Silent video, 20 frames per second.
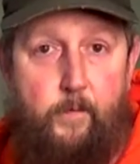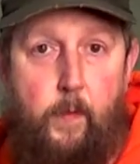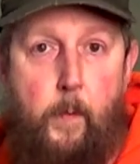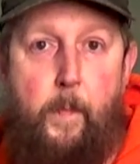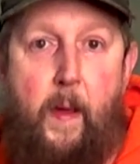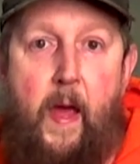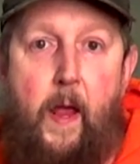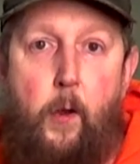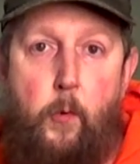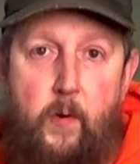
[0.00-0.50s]
of the
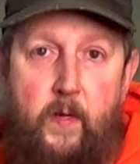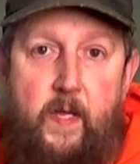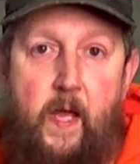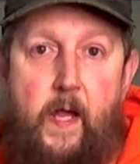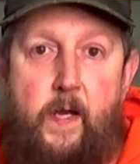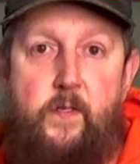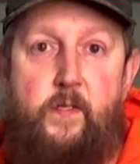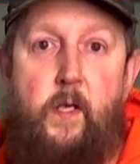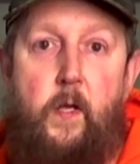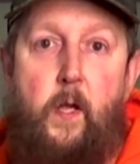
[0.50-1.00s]
battery
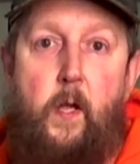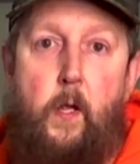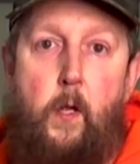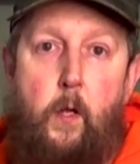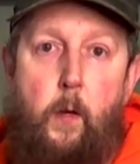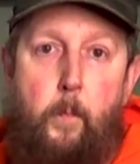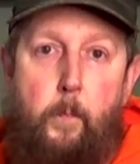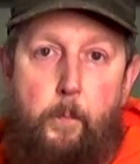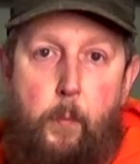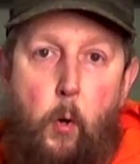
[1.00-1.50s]
guns,
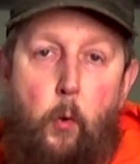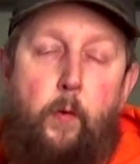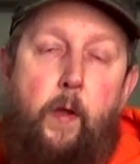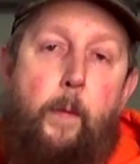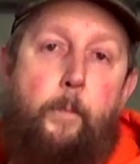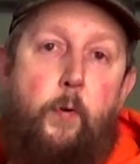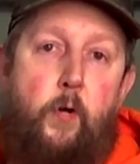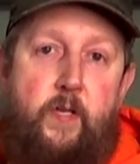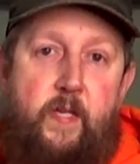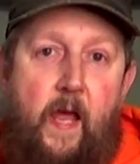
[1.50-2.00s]
bolt
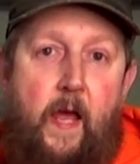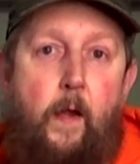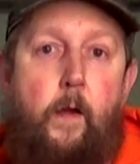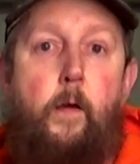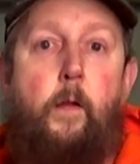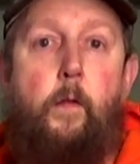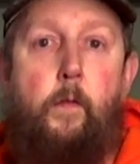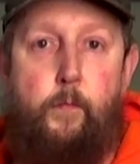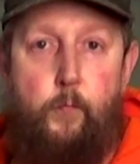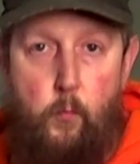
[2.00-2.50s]
number
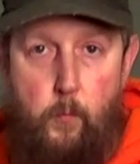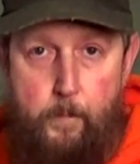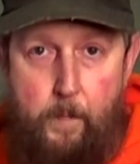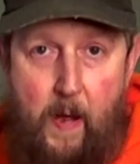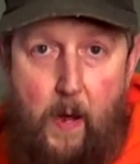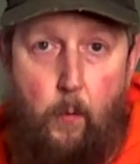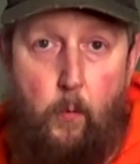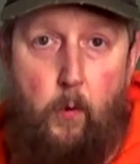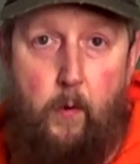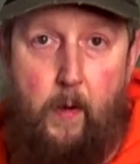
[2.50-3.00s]
10 through
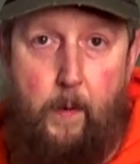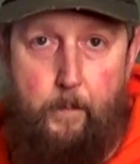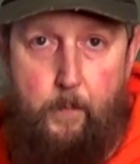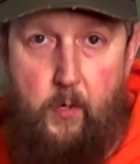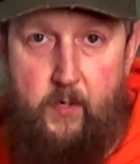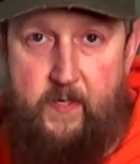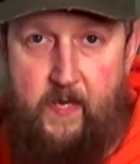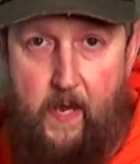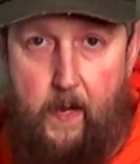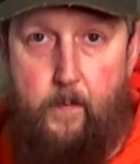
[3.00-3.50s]
barrel
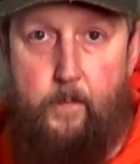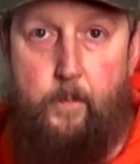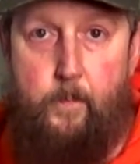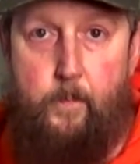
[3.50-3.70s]
number 10.